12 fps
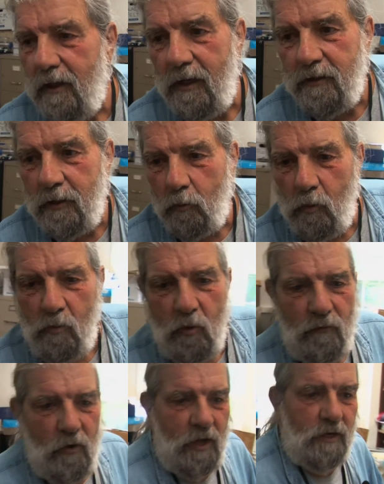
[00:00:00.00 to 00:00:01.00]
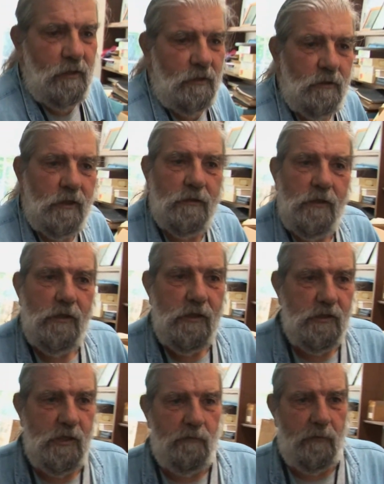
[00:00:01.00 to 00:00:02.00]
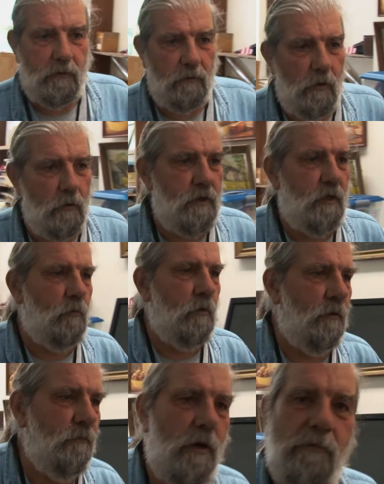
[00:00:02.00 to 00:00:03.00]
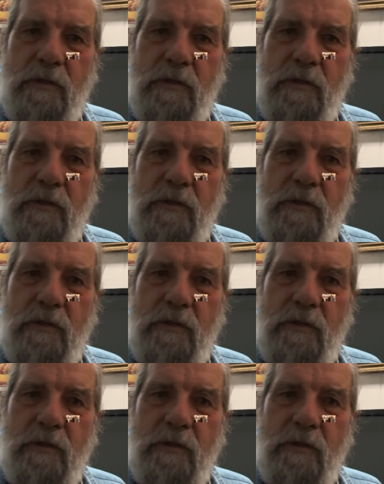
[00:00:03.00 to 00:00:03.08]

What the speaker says: I think we'll move on and see if we can locate one of our